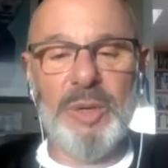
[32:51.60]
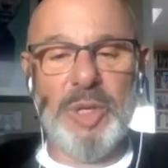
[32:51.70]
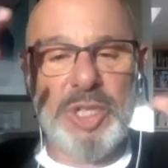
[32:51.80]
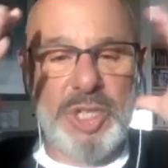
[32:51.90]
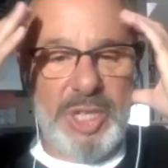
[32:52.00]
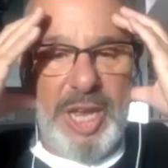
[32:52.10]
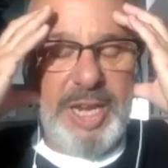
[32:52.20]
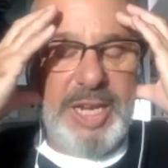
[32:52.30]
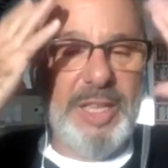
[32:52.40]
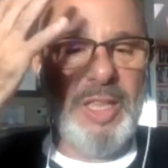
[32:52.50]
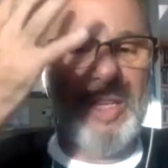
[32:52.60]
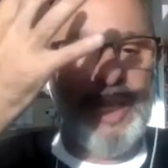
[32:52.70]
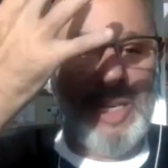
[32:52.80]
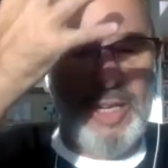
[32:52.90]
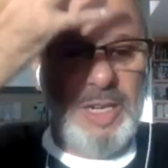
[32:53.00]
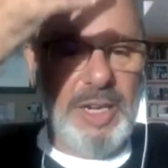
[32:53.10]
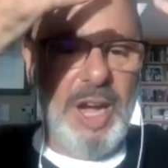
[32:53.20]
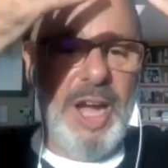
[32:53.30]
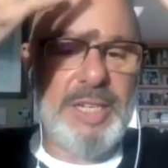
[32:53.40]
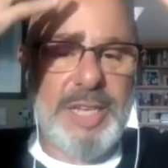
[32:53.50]
which like
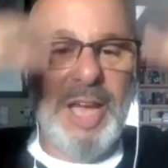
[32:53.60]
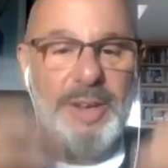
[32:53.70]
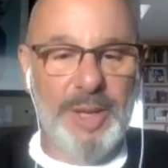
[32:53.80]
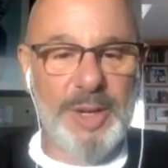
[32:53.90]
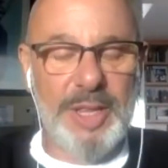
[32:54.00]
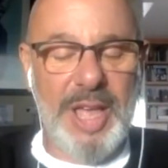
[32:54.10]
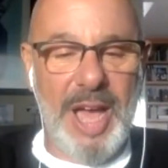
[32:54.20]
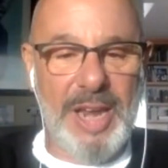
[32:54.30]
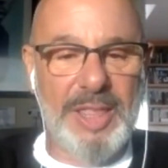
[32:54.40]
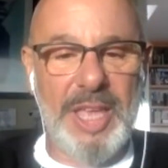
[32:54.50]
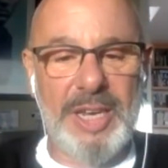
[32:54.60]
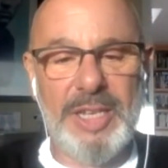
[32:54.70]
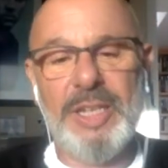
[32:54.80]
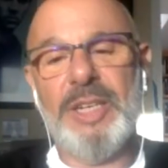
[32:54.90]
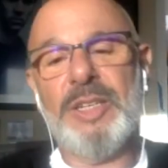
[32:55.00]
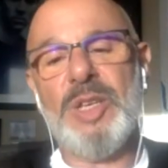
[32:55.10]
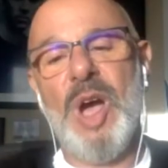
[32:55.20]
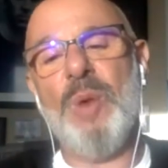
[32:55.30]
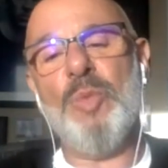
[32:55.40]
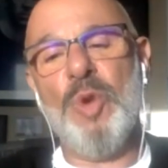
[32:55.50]
I downloaded that. And then
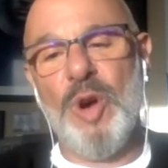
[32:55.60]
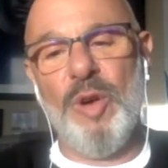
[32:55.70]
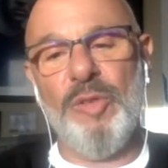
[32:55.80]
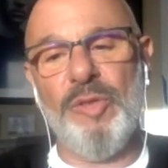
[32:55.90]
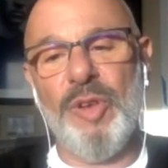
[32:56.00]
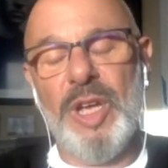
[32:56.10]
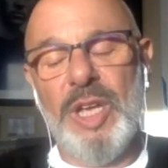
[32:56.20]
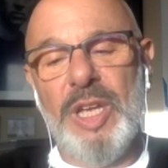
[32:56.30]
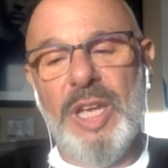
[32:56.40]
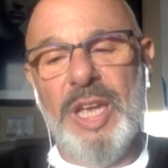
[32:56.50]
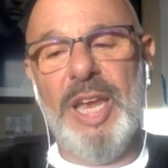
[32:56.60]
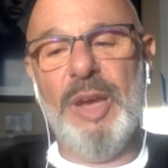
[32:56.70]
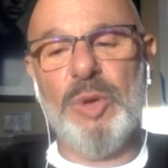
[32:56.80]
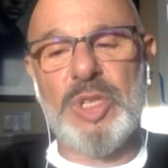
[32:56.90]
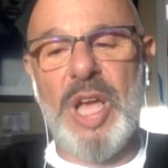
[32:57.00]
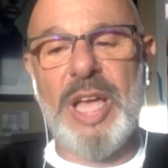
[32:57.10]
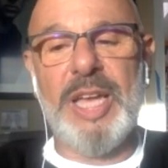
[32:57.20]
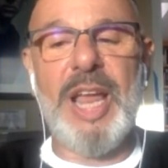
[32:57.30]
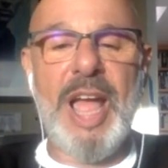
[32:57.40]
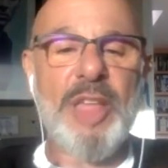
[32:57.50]
Tom Wolfe, he was like
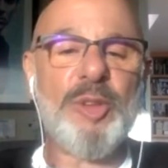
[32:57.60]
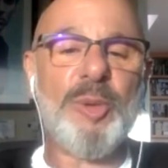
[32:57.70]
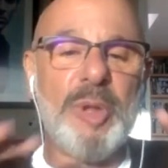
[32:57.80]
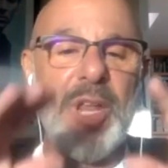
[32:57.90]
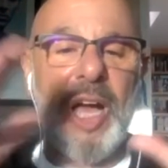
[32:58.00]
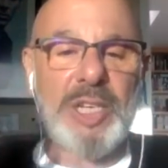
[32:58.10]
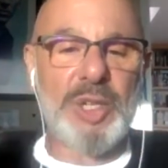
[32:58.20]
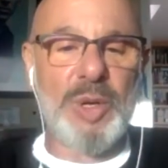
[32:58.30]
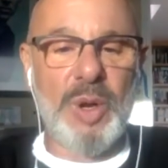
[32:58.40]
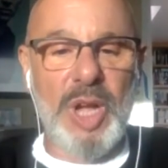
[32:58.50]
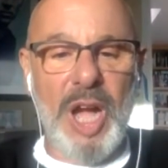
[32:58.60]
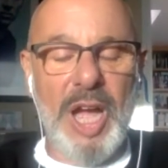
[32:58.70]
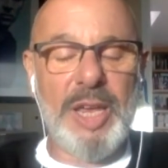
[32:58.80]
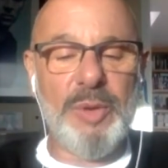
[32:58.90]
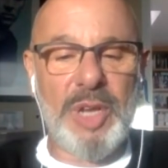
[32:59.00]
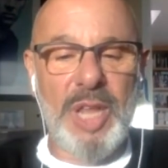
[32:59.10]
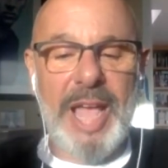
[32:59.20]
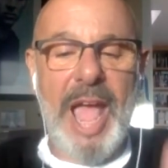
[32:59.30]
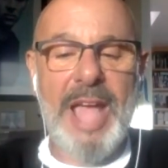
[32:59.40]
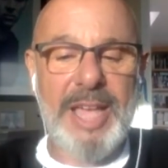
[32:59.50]
an anthropological guy. He would like
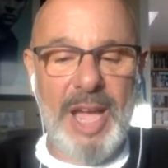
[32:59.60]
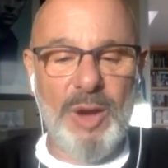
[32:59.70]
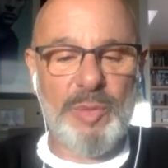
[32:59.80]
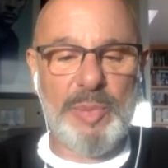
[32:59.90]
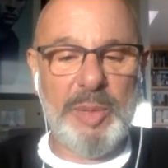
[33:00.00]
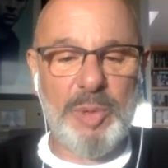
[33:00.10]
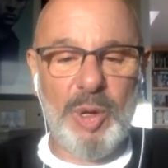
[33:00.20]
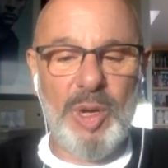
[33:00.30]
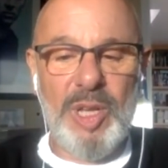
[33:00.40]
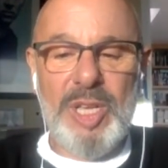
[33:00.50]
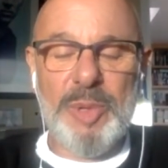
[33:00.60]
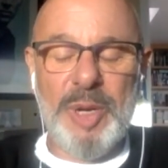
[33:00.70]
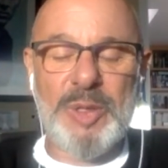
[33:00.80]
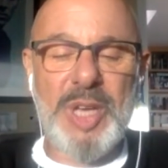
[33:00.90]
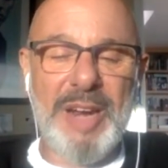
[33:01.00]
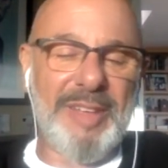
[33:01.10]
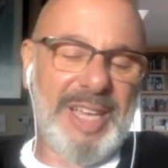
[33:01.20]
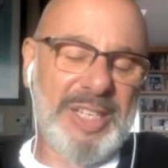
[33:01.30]
hang out with people, but he's kind of like a